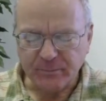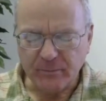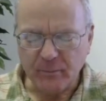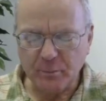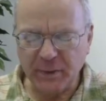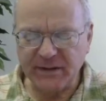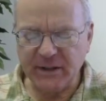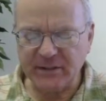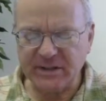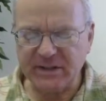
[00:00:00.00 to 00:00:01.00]
But
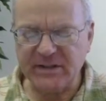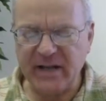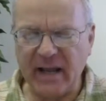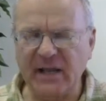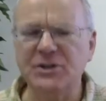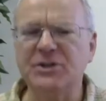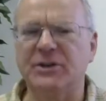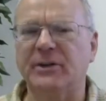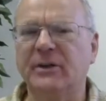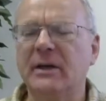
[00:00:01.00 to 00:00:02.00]
there's a
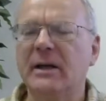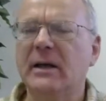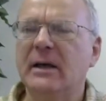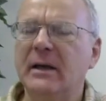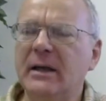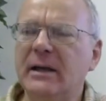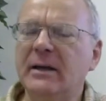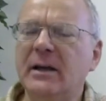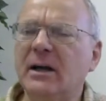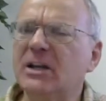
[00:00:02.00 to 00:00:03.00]
danger
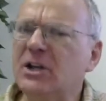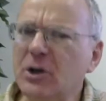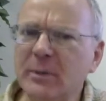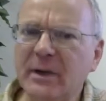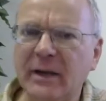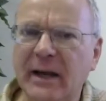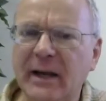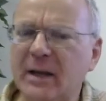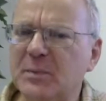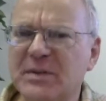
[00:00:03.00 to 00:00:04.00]
in
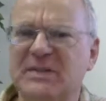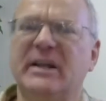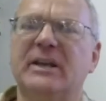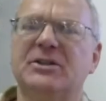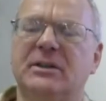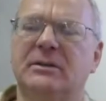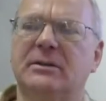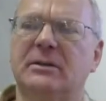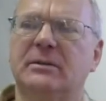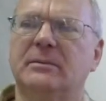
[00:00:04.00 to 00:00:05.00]
accumulating
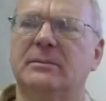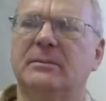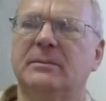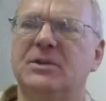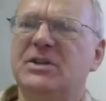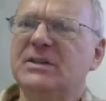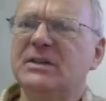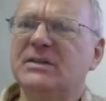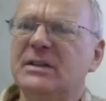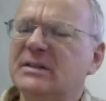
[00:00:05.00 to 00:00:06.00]
possessions.
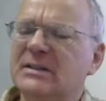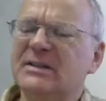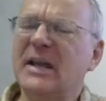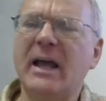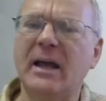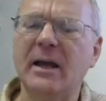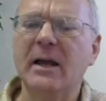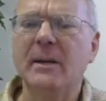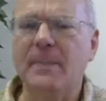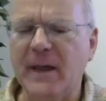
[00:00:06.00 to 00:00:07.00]
Jesus didn't say
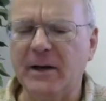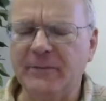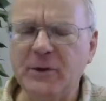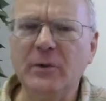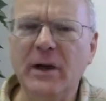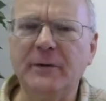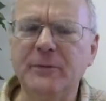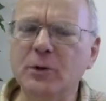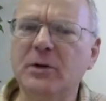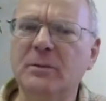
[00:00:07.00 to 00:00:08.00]
that if
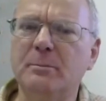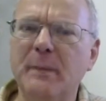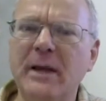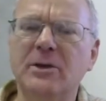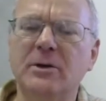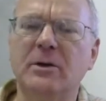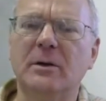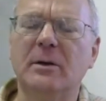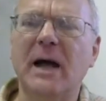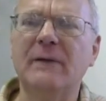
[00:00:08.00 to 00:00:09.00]
you could
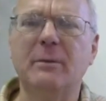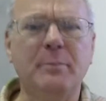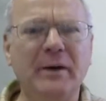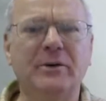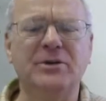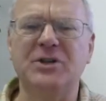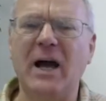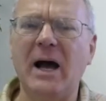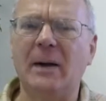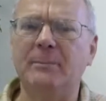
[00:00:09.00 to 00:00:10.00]
have a better
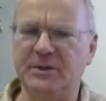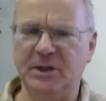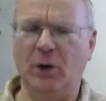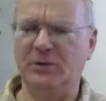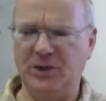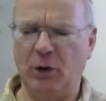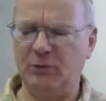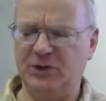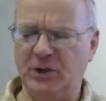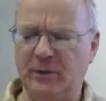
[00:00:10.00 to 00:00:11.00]
job,
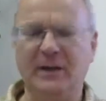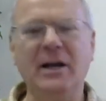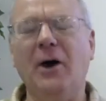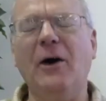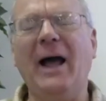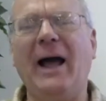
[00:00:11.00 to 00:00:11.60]
don't do it. No,